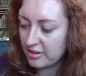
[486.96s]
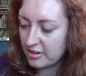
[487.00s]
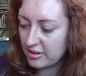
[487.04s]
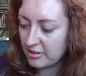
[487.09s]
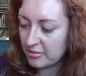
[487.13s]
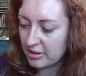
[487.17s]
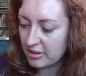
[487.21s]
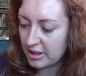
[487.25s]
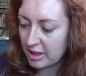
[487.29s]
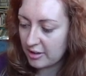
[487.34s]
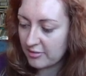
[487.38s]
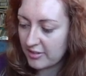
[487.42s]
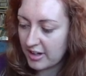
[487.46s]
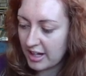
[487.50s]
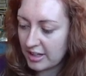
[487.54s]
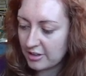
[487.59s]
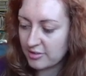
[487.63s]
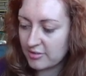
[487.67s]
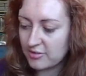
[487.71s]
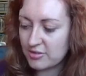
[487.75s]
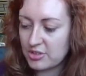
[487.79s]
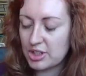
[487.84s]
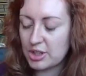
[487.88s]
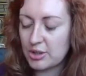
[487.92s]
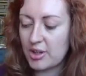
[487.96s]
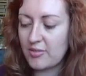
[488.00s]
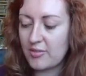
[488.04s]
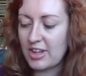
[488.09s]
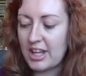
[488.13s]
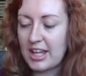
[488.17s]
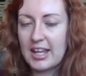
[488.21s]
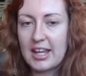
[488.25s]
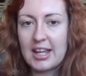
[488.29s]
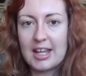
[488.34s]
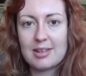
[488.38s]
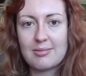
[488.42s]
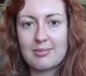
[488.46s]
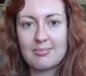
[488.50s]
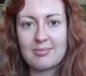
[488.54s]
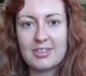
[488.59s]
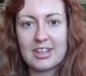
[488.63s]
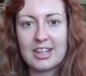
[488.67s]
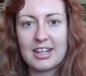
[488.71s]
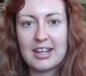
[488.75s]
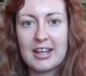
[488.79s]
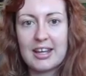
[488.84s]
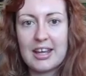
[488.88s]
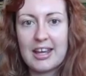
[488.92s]
We get a factor of 2 over here.
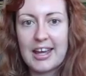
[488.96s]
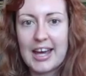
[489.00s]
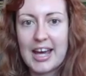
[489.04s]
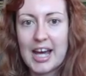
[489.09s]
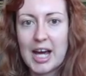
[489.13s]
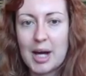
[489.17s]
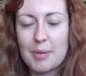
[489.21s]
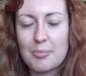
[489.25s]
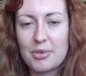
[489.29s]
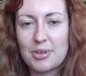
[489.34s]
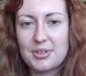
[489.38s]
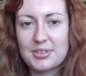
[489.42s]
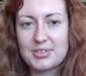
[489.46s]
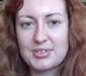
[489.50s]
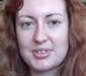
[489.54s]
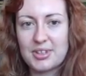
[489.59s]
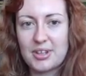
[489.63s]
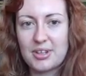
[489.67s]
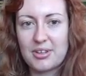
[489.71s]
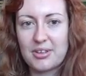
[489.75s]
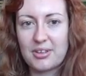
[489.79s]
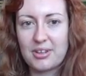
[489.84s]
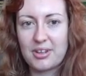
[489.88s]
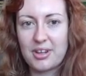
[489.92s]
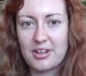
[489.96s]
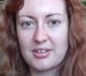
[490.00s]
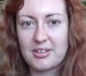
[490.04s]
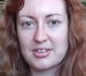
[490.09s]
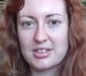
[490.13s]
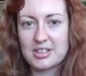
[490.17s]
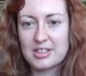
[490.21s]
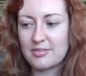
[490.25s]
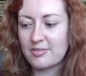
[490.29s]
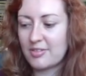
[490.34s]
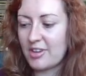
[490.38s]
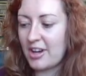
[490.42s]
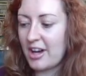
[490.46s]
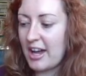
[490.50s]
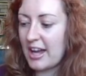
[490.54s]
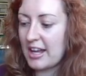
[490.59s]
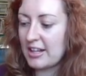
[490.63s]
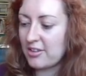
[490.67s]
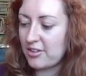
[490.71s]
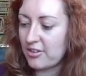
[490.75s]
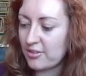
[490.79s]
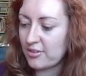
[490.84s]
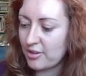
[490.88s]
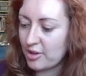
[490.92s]
I'm also going to divide
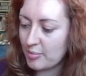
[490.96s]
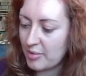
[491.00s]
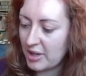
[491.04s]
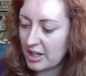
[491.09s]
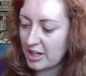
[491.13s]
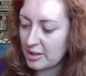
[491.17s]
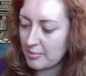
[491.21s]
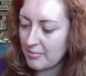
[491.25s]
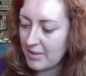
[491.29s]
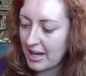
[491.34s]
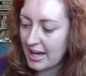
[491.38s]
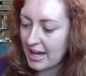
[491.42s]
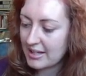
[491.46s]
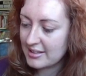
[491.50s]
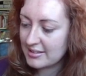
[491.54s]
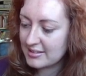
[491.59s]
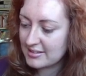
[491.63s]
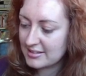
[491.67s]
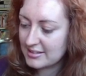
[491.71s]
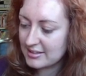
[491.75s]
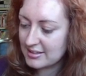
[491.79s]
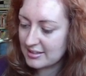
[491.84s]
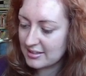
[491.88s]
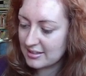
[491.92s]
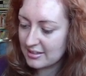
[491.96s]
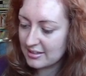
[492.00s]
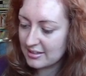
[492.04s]
through by the mass